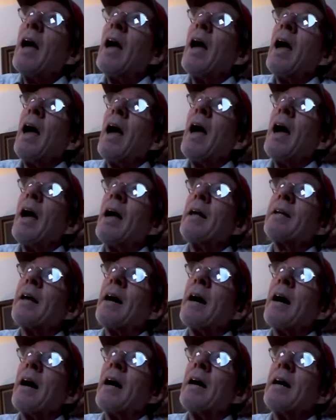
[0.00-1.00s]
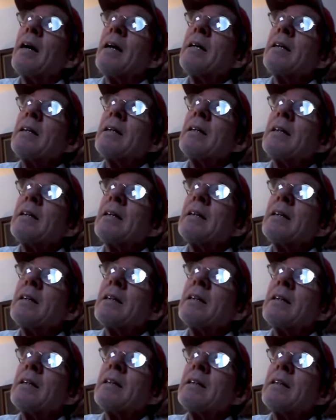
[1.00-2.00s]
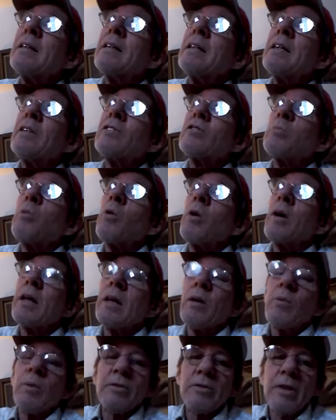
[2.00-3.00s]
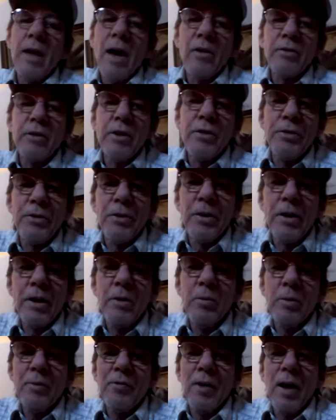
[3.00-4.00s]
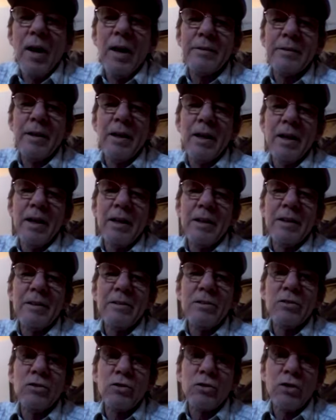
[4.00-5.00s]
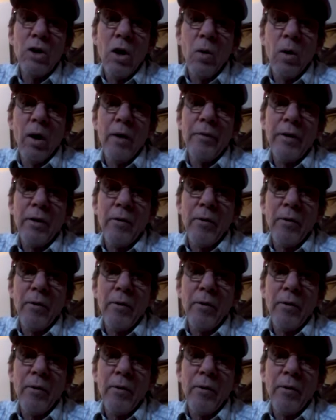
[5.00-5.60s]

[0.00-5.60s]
And uh, this morning it was down to 30. We've got uh, snow on the